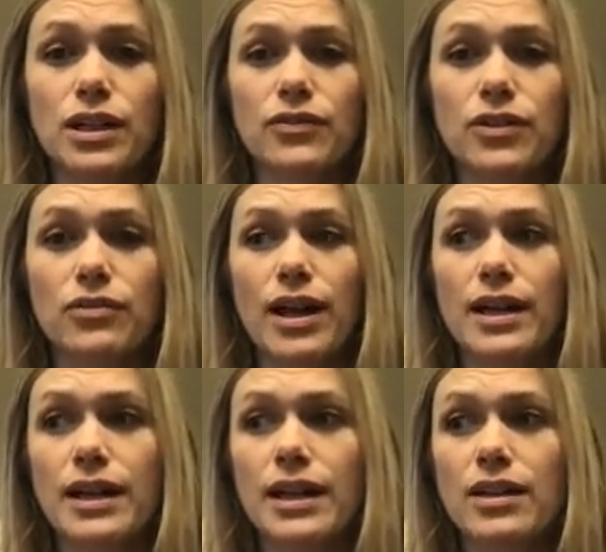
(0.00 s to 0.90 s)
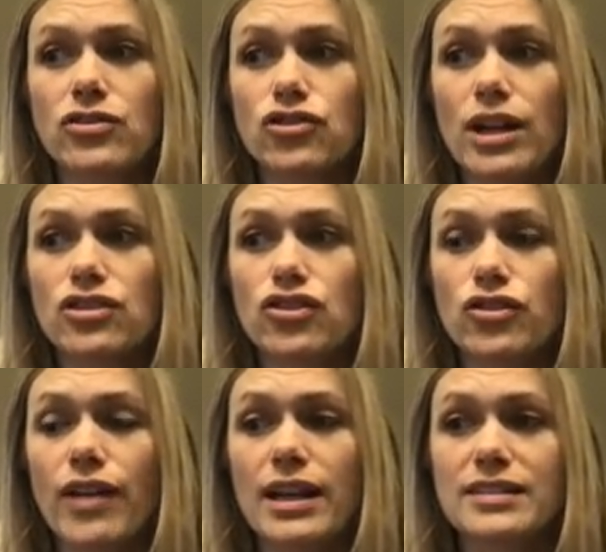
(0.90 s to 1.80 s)
you're writing and trying to show your
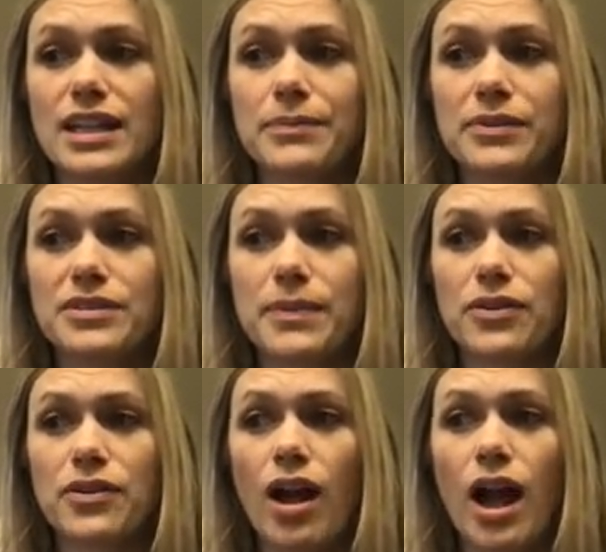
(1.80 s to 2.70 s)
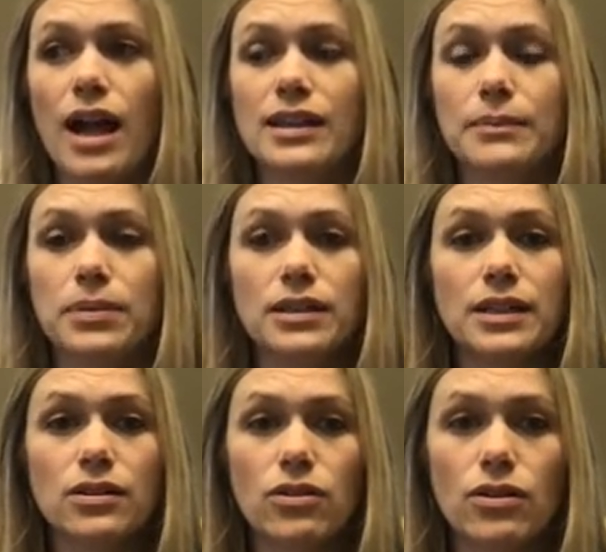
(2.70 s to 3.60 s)
writing samples, but they're highly
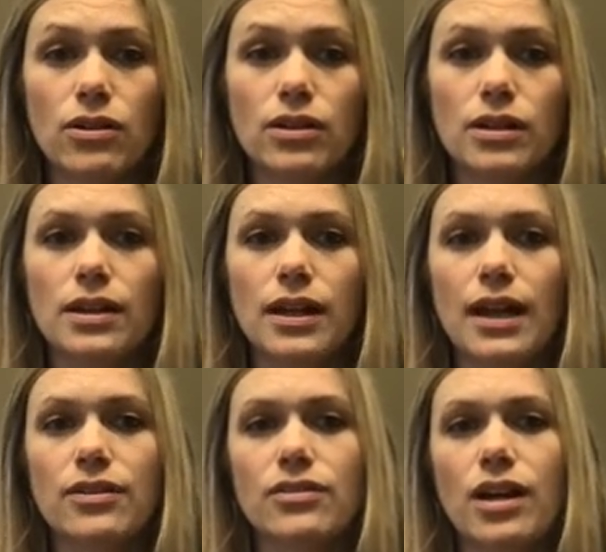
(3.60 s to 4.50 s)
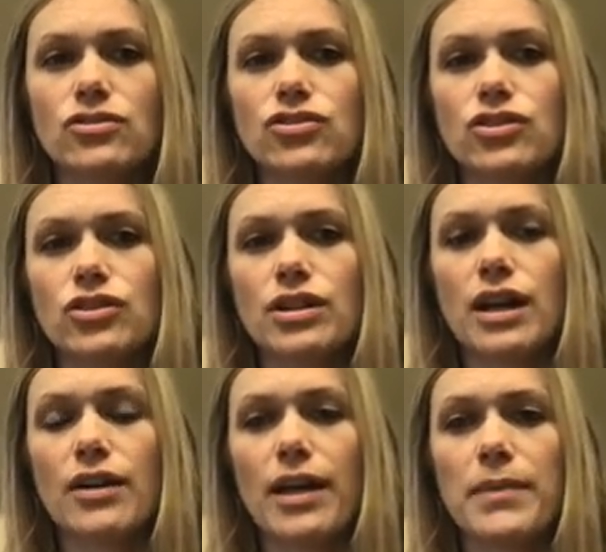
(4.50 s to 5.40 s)
political and you're not sure
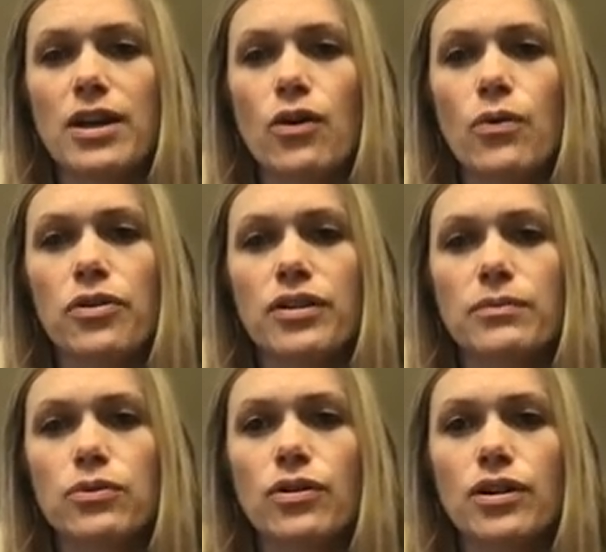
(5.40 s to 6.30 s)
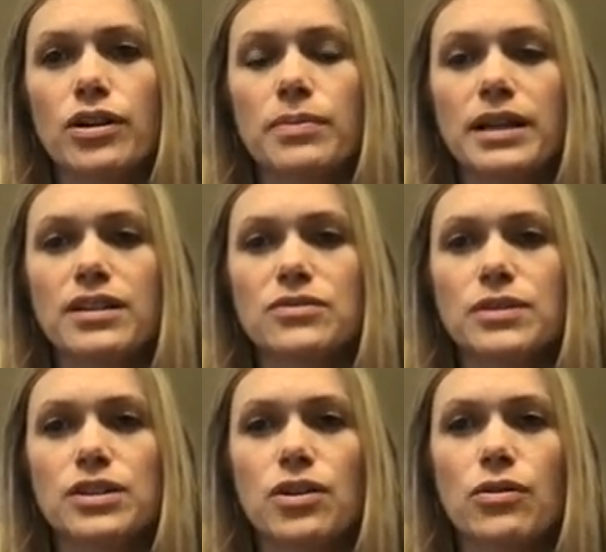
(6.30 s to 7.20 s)
how that may go with an employer, because we
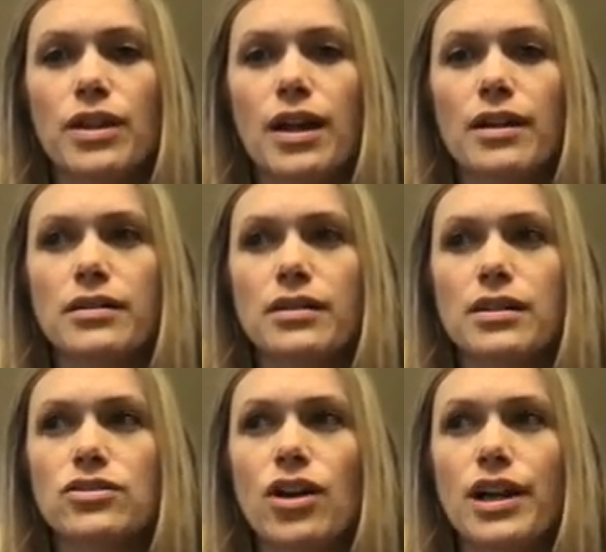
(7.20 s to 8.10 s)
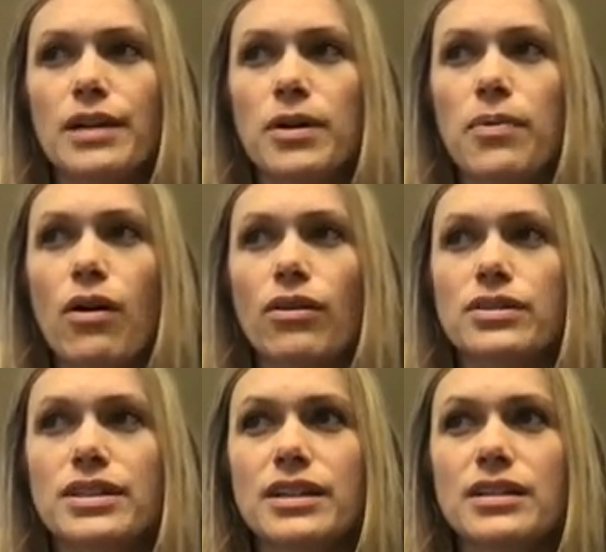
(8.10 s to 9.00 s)
know that talking about
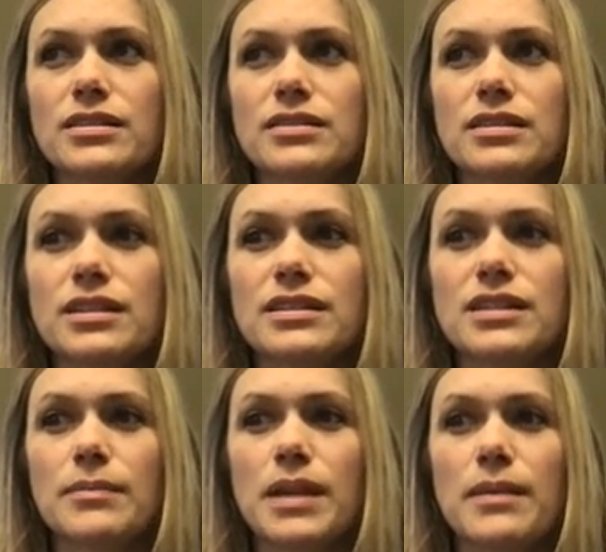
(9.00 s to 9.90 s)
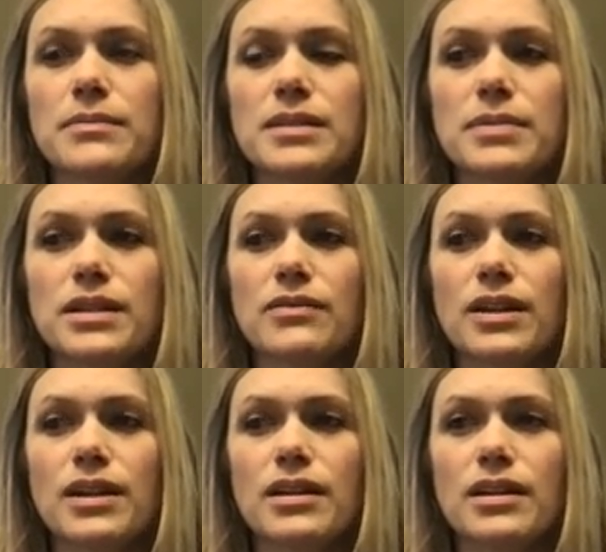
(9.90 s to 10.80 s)
politics is sometimes a bit of
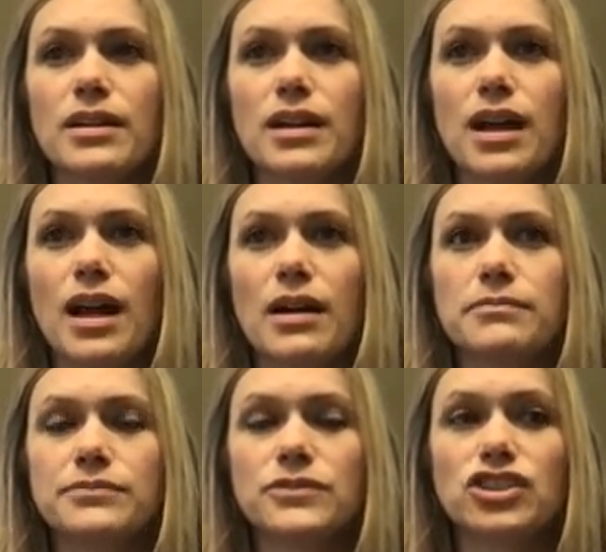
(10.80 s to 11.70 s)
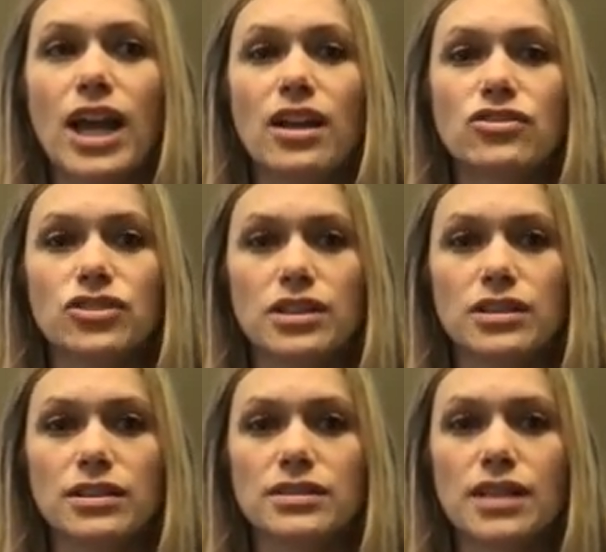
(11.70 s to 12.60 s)
a
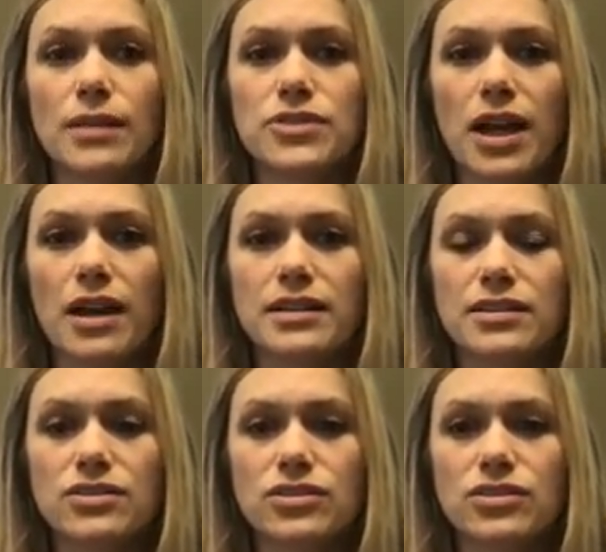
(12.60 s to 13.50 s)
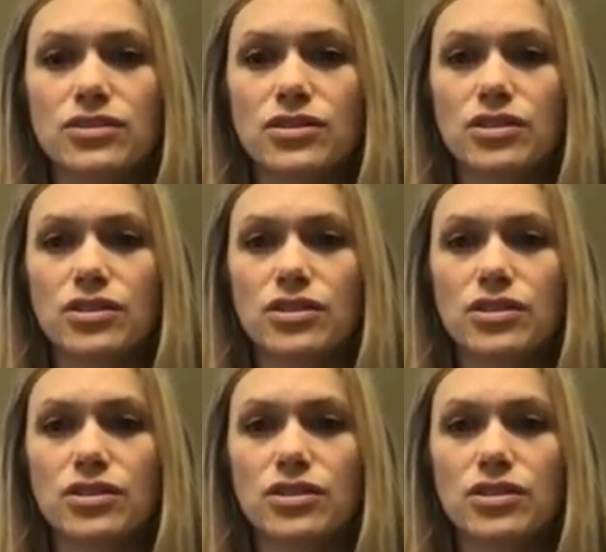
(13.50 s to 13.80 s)
challenging subject in certain